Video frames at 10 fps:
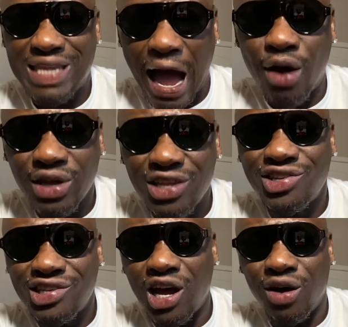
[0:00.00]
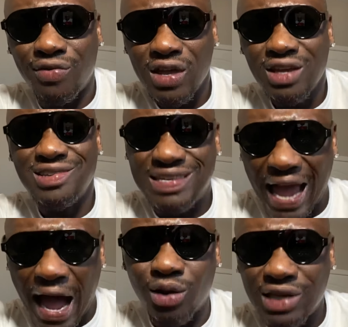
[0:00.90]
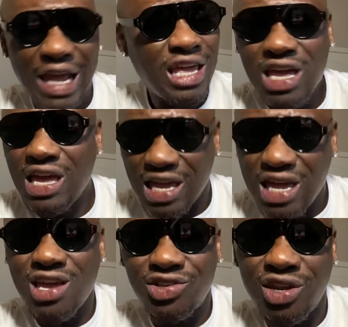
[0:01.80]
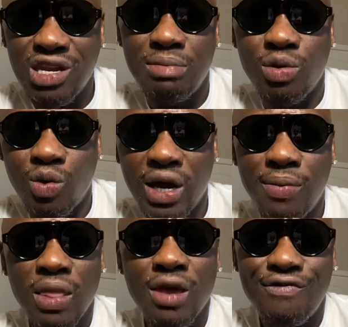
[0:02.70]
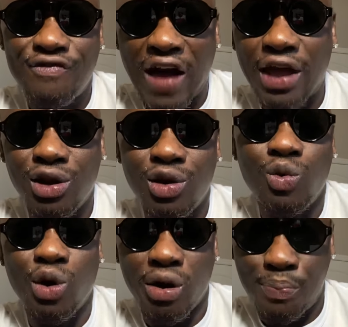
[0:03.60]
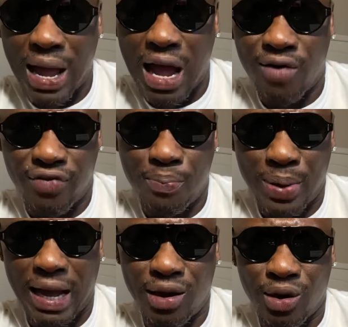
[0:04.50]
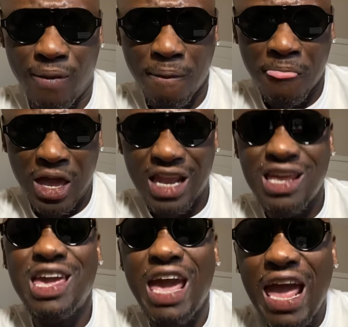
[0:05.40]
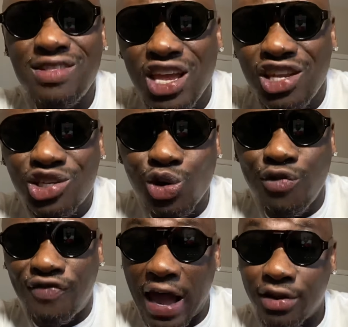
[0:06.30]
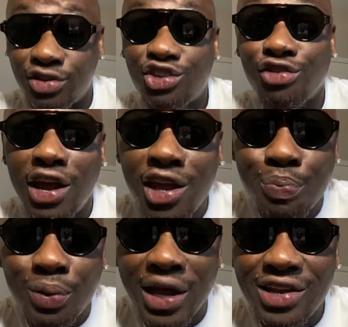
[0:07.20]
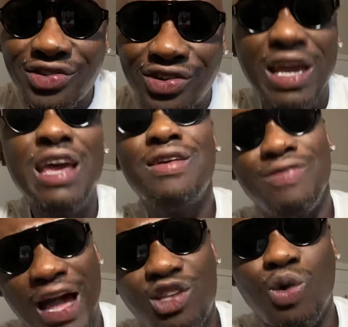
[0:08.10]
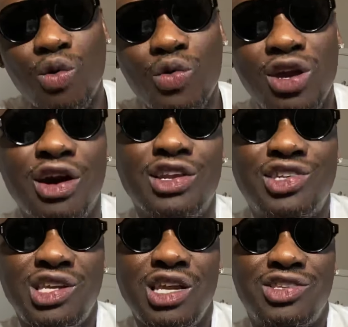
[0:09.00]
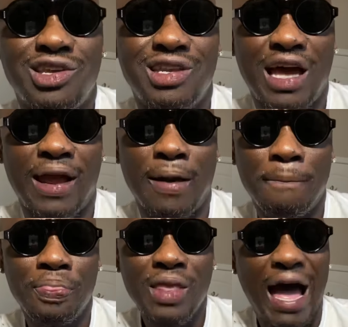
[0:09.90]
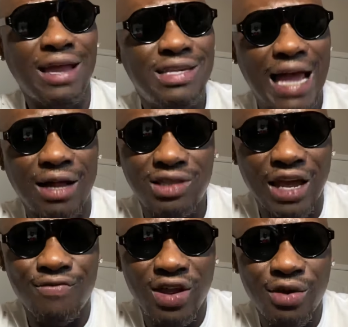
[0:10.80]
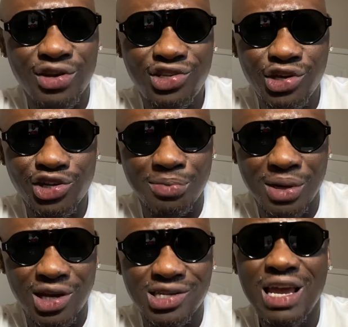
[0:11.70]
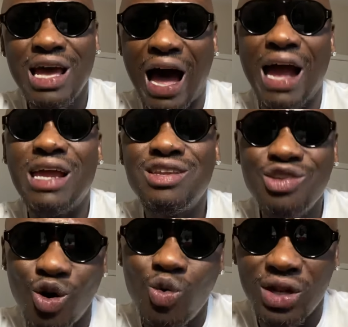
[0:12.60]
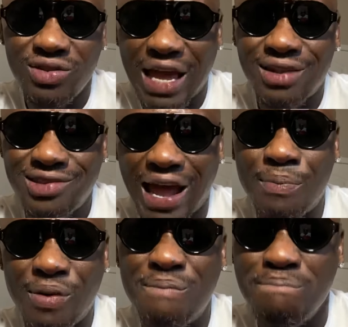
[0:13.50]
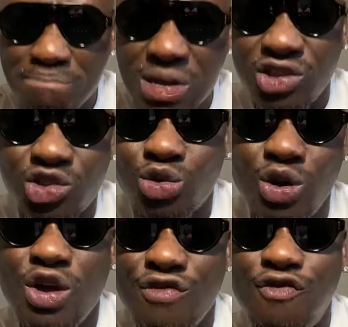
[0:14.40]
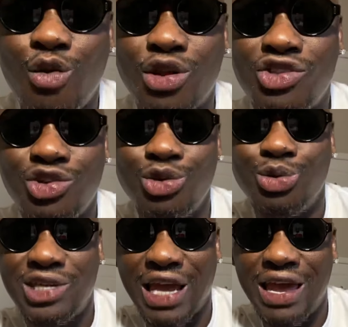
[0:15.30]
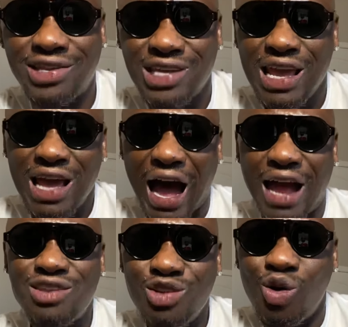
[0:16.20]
doubt himself, doubt that he is the number one fighter in the world, pound for pound? And can these two fighters trade places? That's what we're going to see tonight. I doubt that very seriously because I know what that type of mental fortitude takes. I know